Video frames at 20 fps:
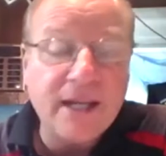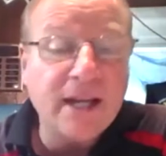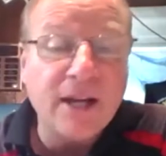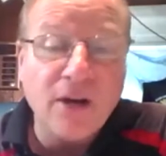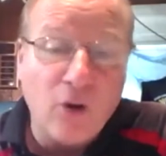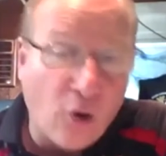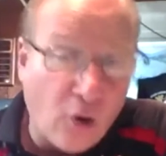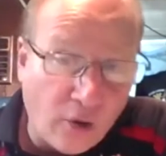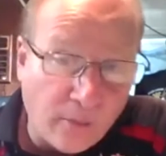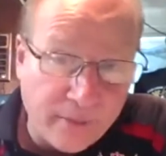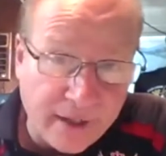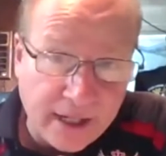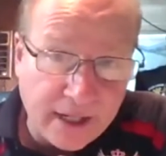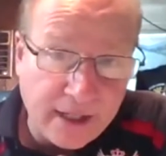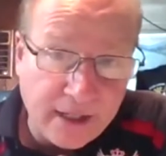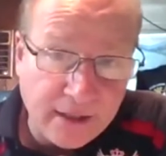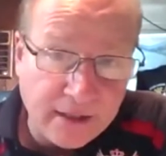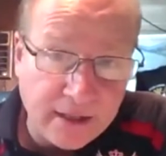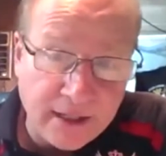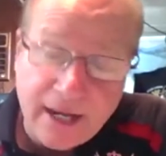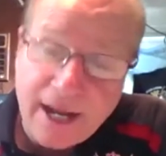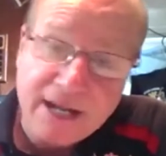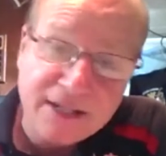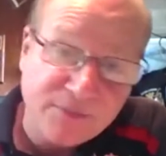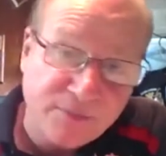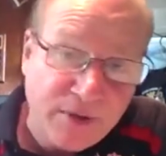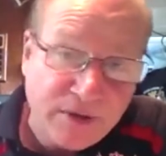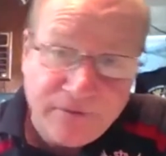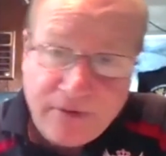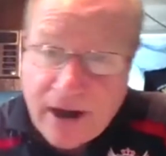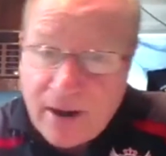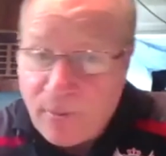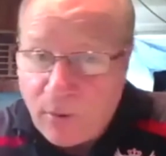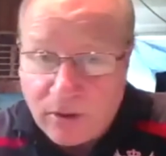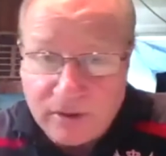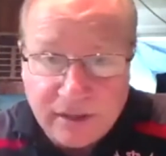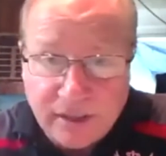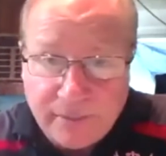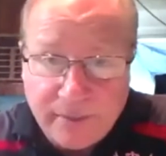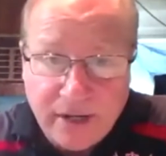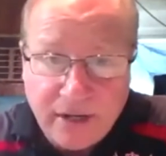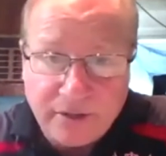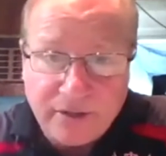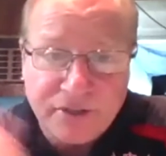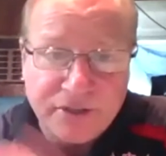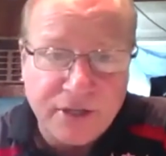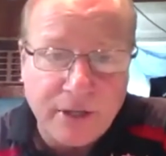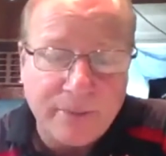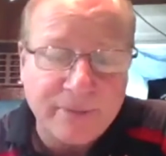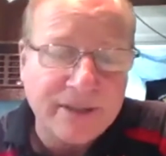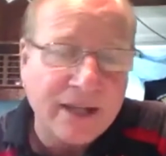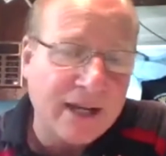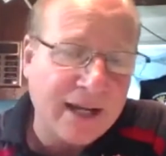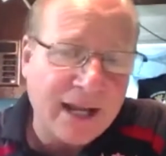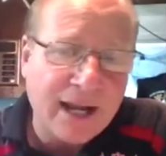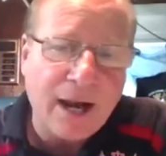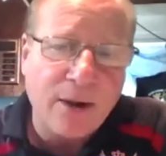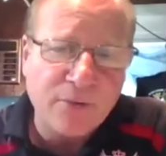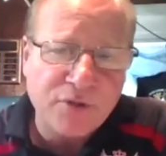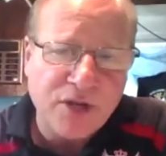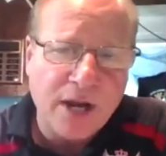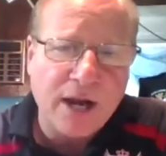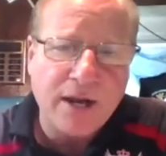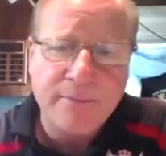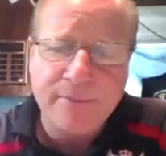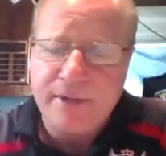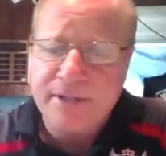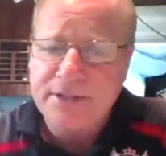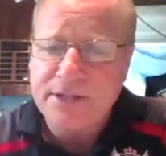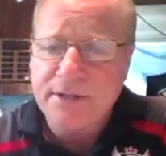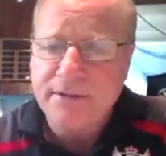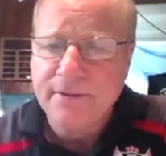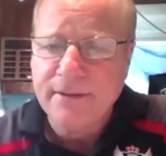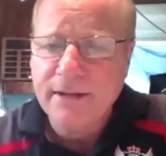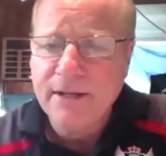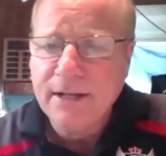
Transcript: He didn't call me. He didn't ask me if I wanted to be on the show. But then again, I was kind of busy.